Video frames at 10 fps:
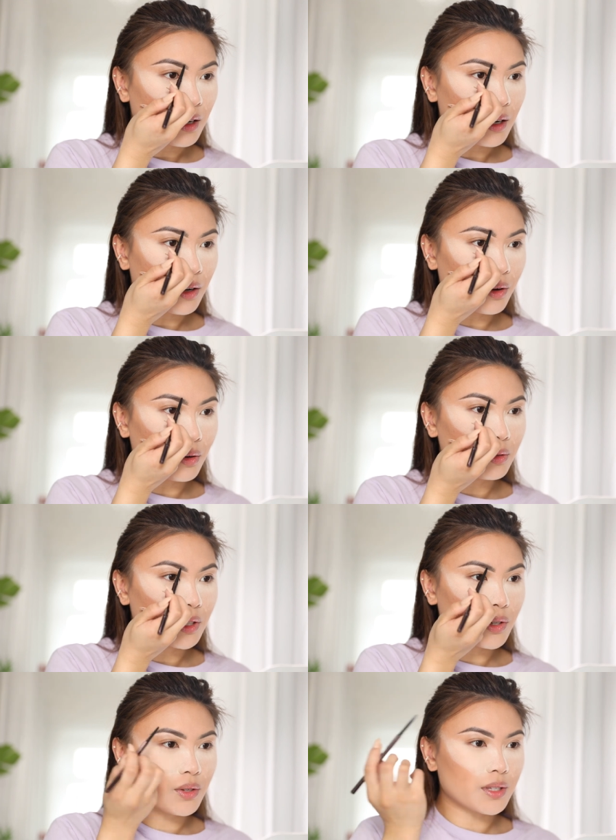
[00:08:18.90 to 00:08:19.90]
and I
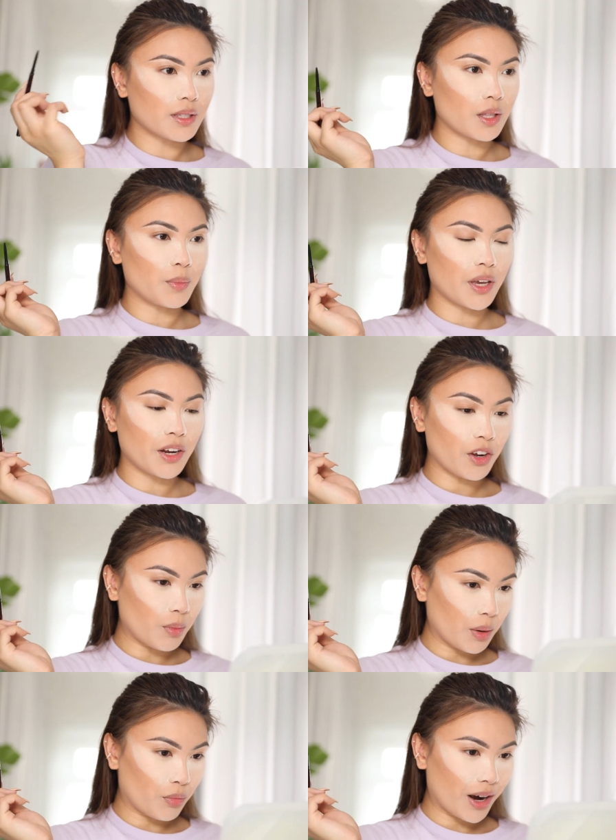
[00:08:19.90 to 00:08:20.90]
only use this at the beginning of
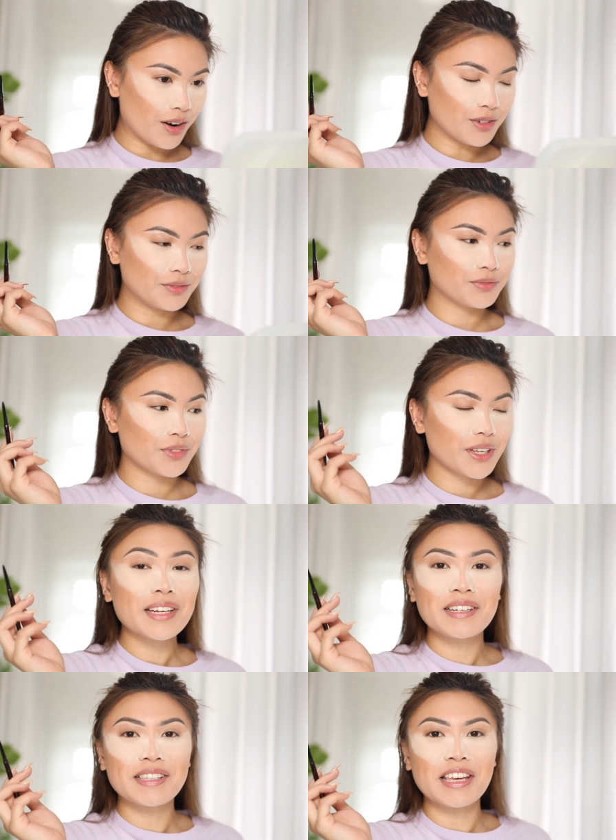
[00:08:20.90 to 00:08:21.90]
my brow
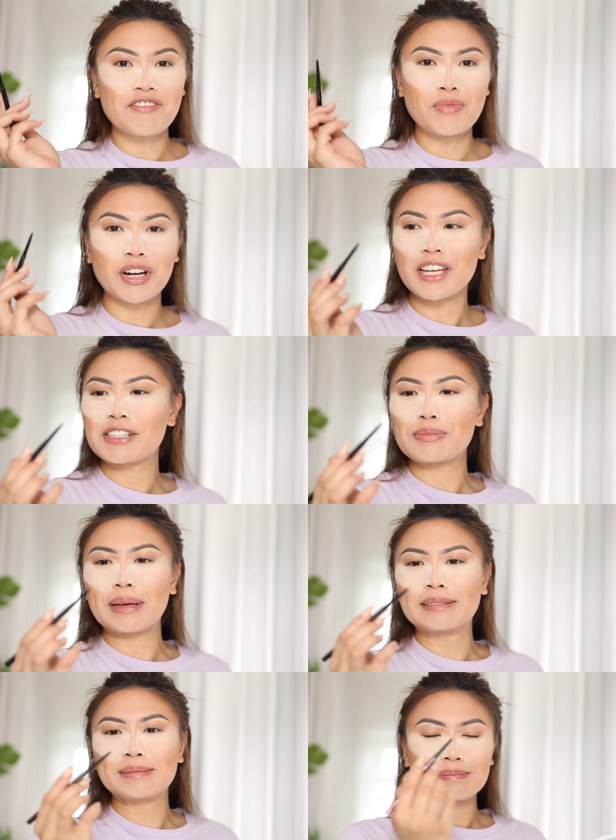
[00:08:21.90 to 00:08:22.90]
to save money as well.